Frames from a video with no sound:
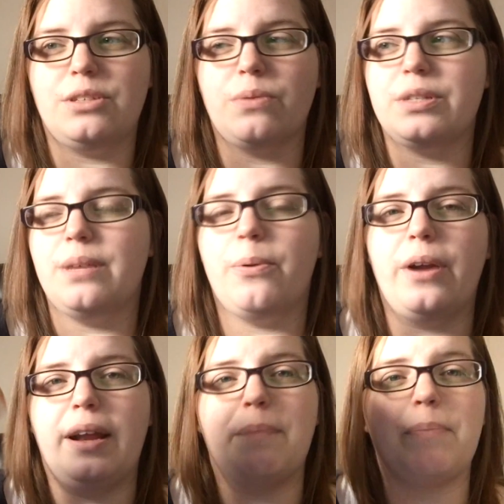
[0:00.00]
don't see a
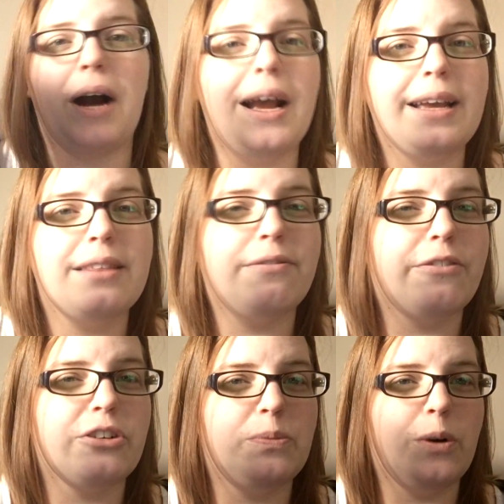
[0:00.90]
point in buying the
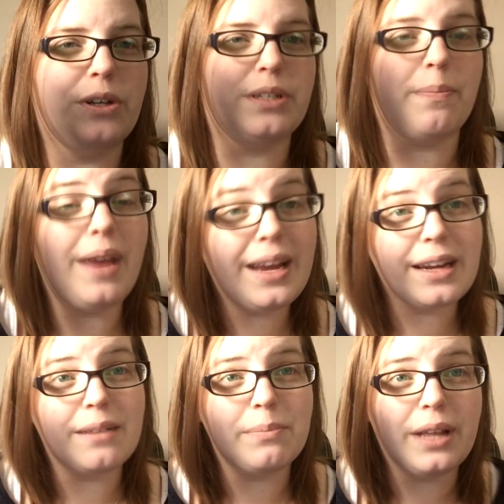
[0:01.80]
first book to make it a
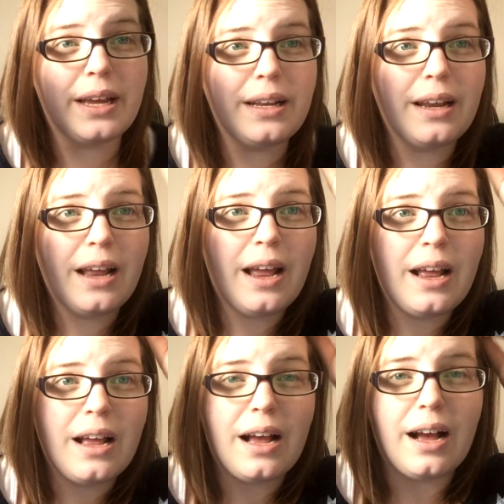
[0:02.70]
complete
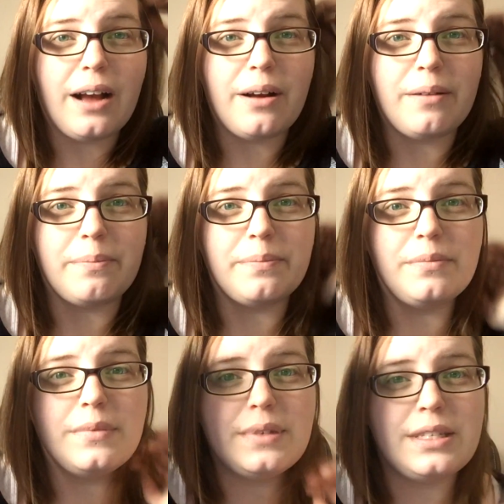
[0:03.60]

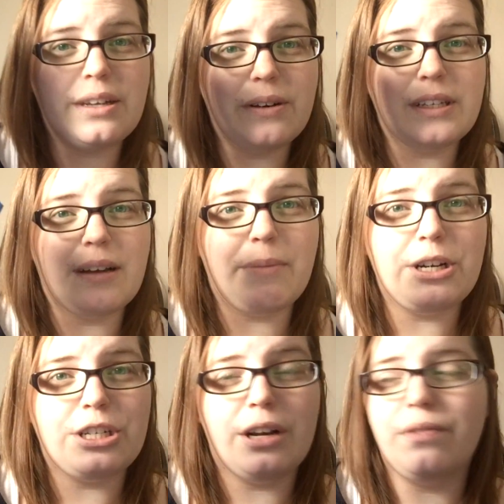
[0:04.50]
series on my
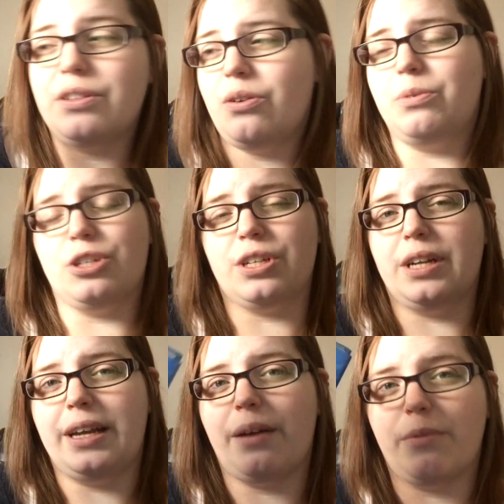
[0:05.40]
shelf, so I'm just
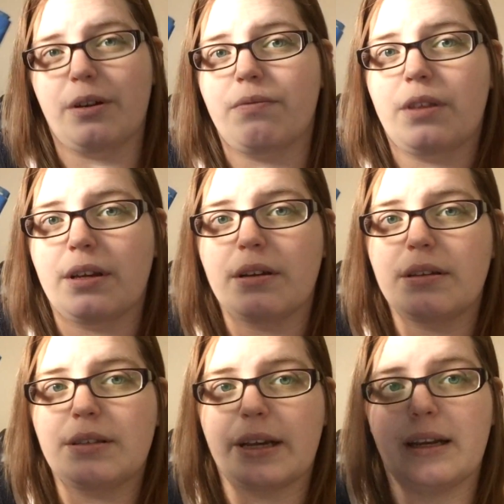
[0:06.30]
gonna get rid of the
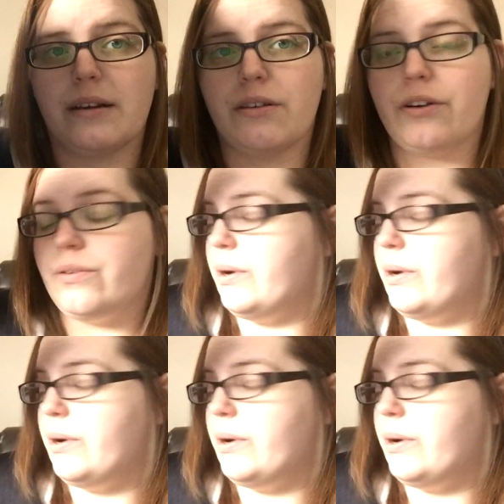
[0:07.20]
second and third